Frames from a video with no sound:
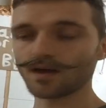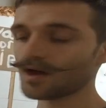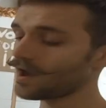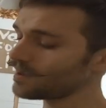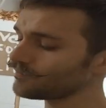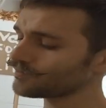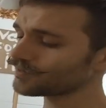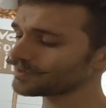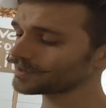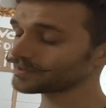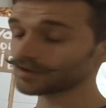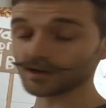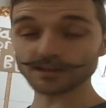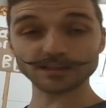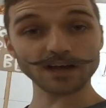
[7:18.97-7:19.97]
and for that
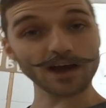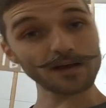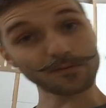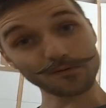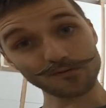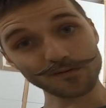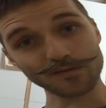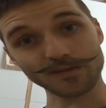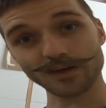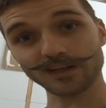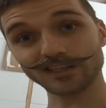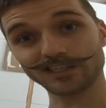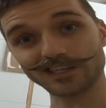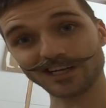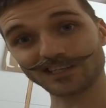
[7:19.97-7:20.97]
task I'm using the
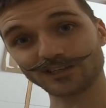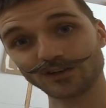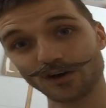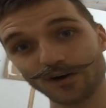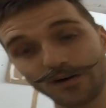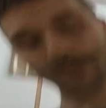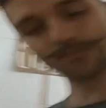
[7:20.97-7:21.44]
jigsaw.